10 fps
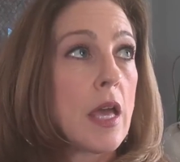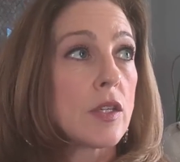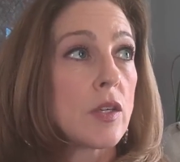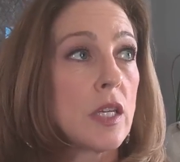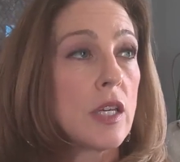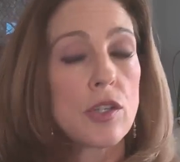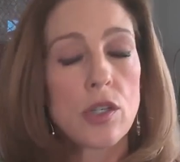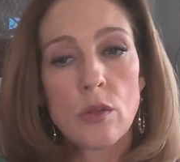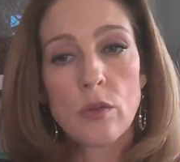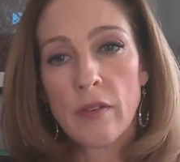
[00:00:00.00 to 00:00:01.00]
So the
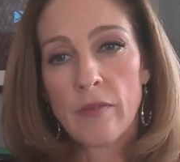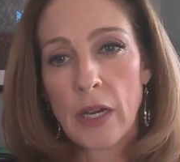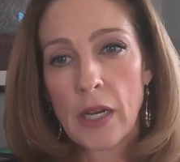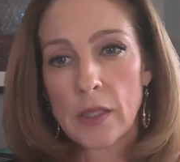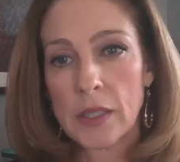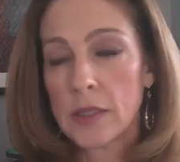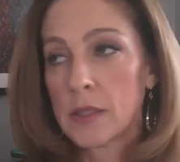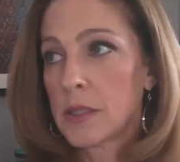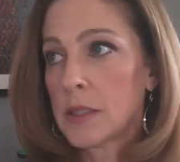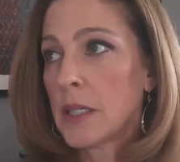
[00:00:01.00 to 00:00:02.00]
issue of
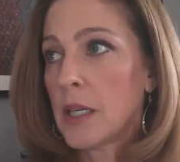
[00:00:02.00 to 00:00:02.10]
violence